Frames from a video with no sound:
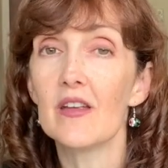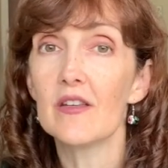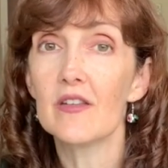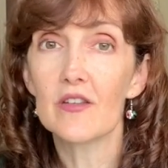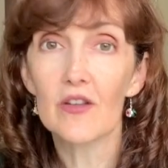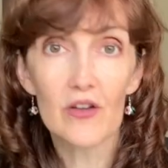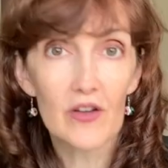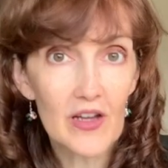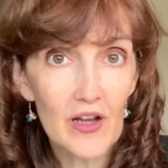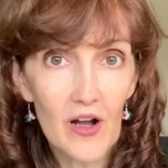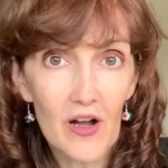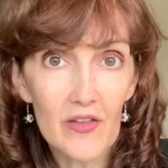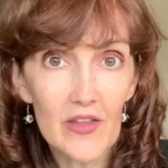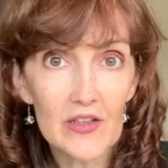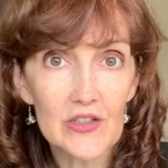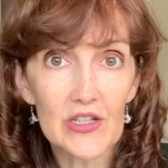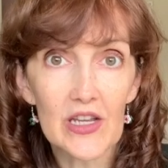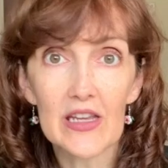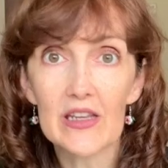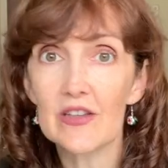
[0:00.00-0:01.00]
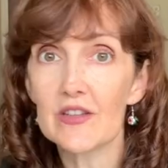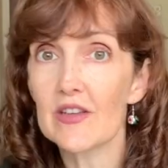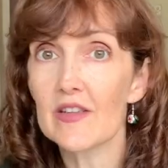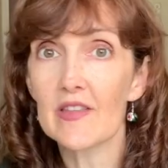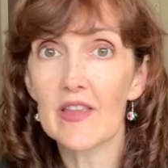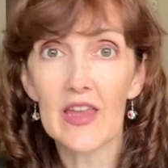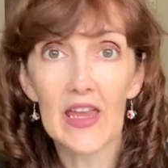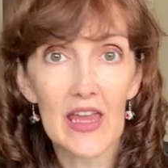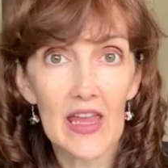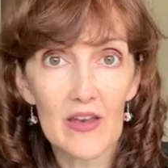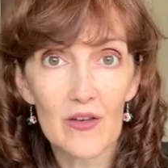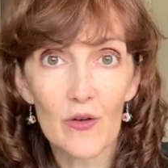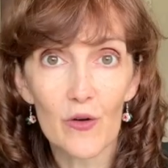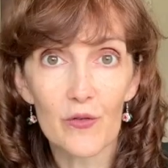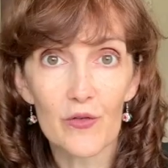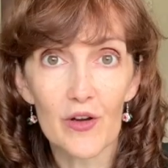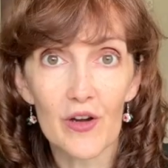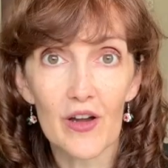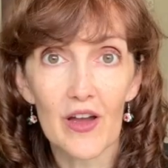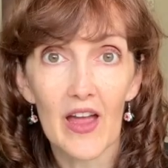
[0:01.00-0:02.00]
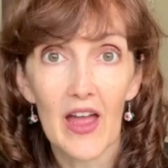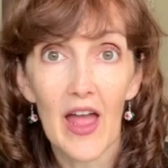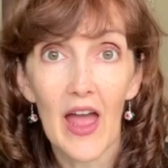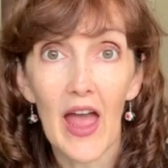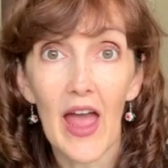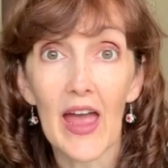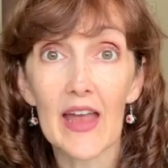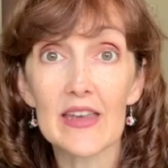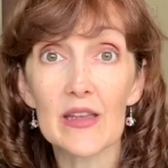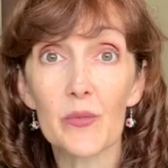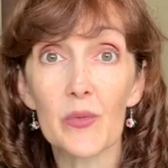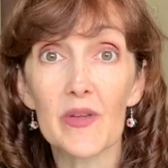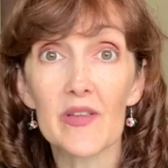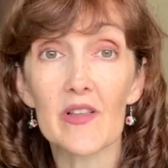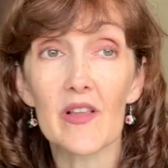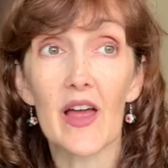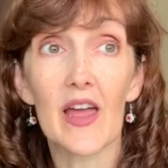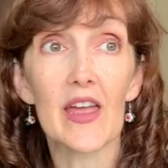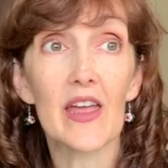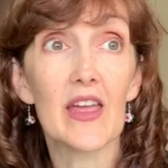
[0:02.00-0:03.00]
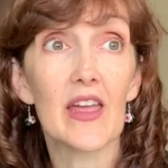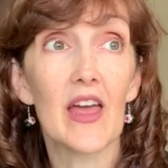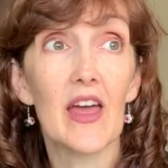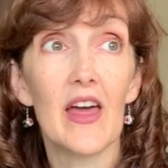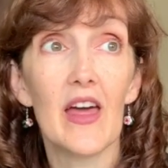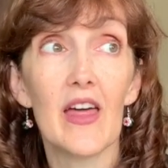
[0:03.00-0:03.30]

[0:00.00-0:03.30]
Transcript: during all the changes, the handover, and it was like,